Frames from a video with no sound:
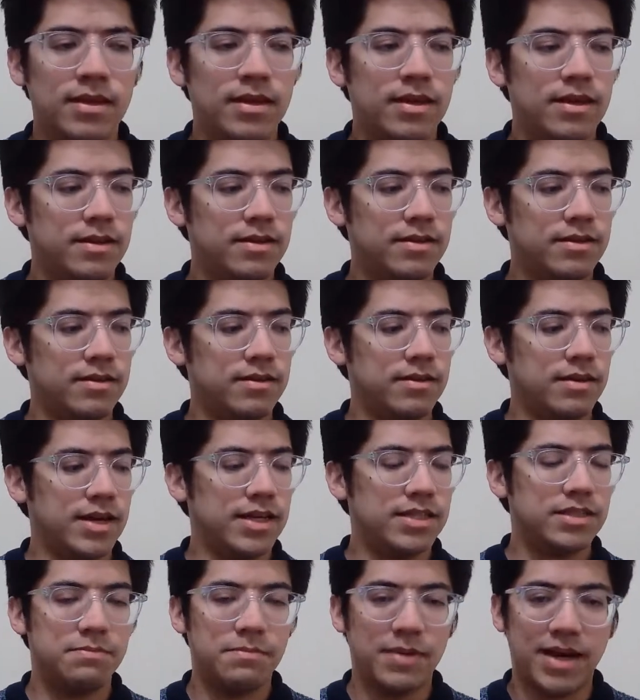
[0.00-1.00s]

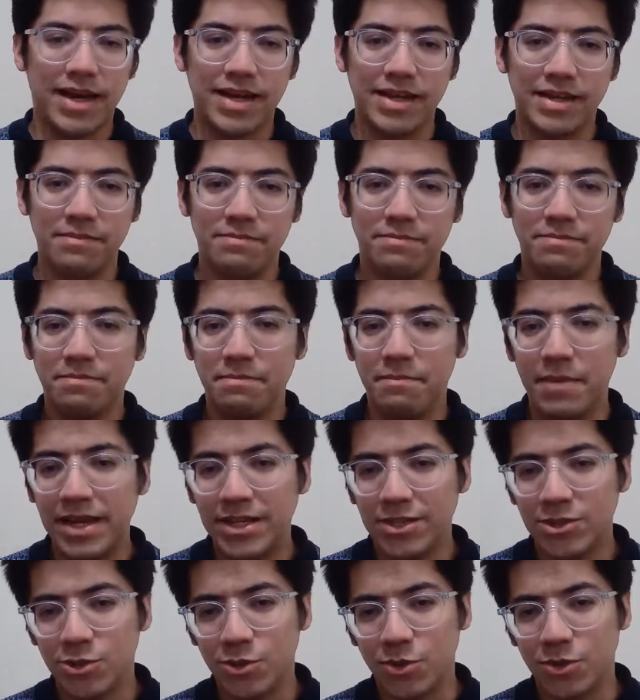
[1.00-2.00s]
As my
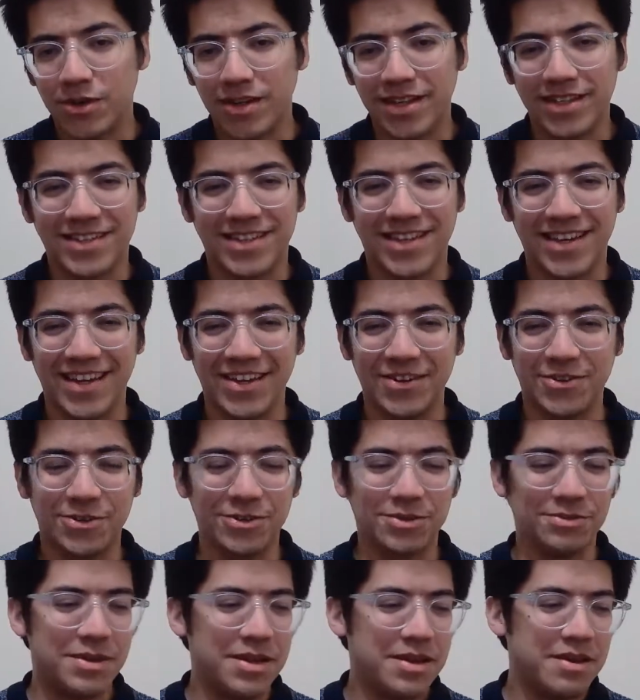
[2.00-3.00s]
mentor, let's say,
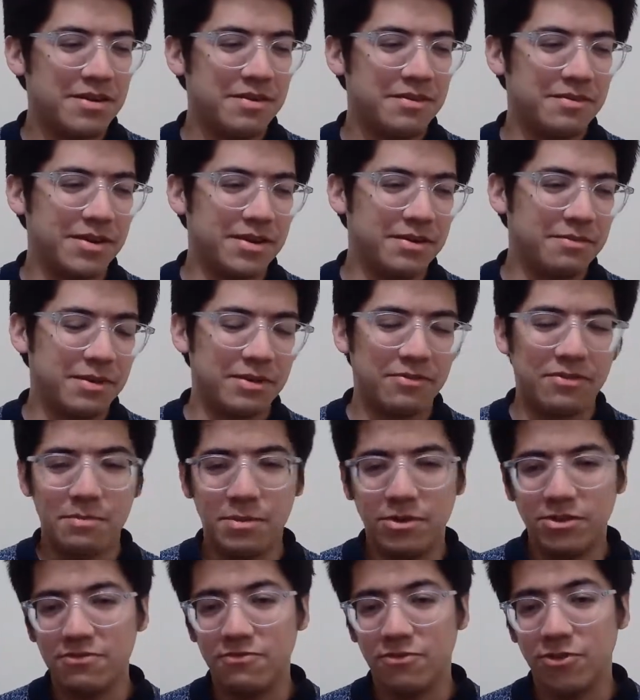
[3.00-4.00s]
or one of the
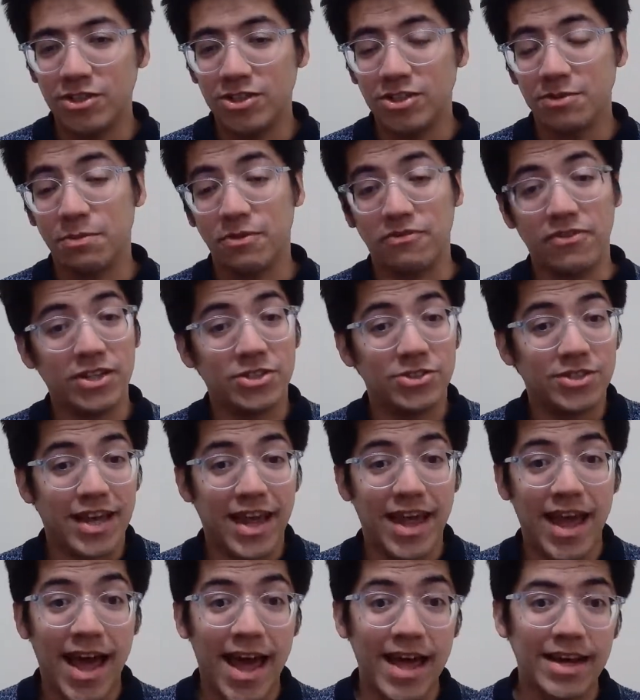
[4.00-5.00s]
most influential professors I
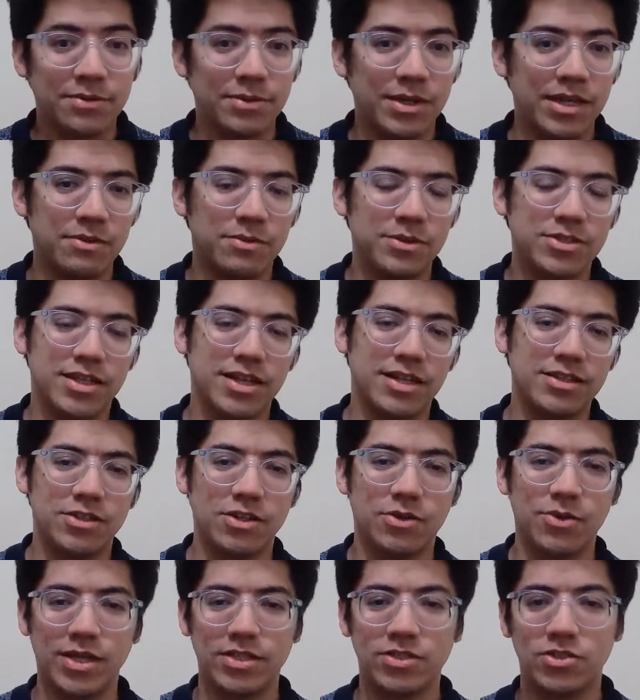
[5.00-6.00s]
had when I was an
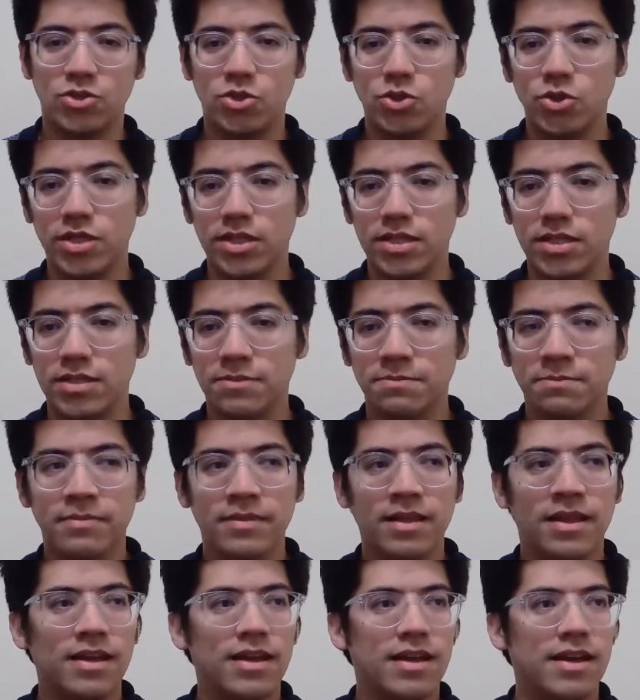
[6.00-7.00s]
undergrad student,
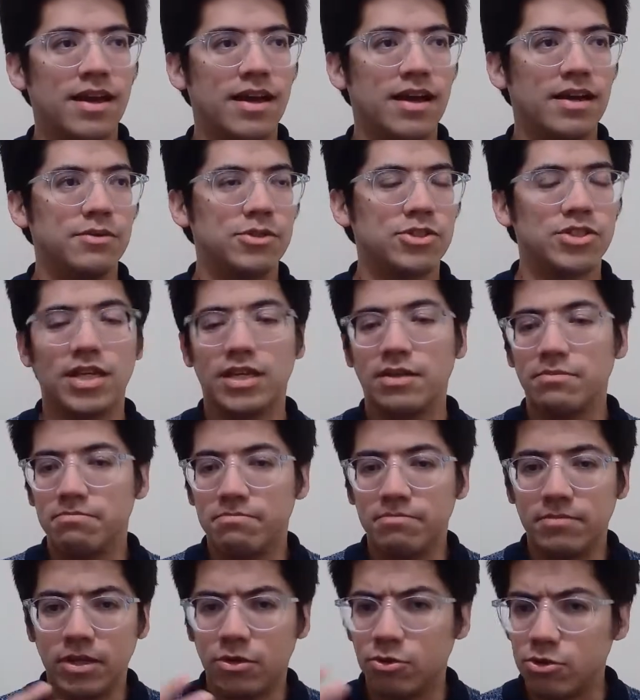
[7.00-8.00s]
I was
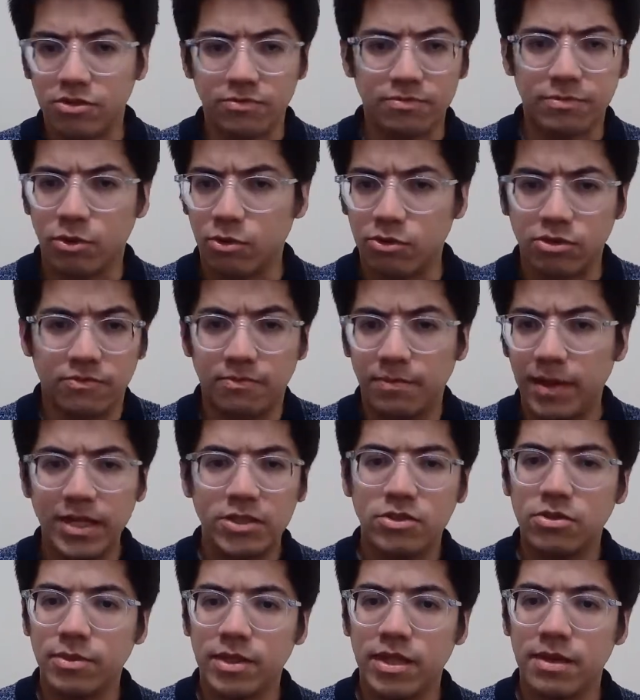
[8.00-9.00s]
taking the course of
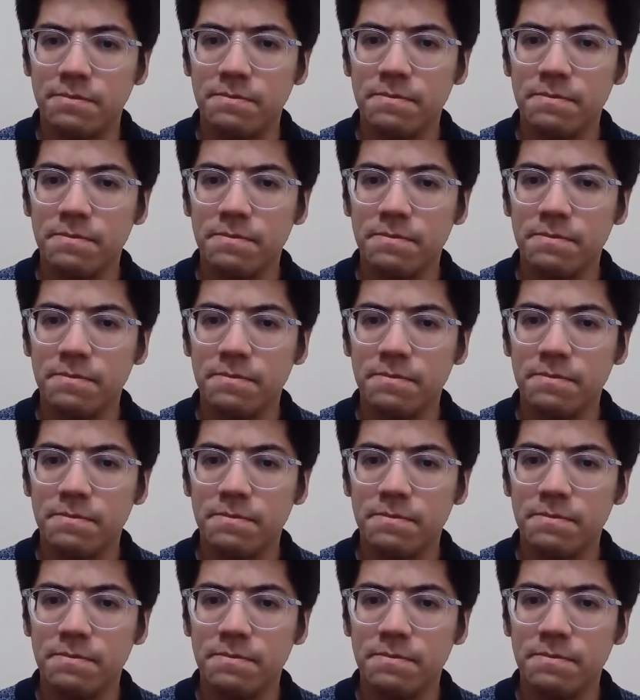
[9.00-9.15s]
Plato with him,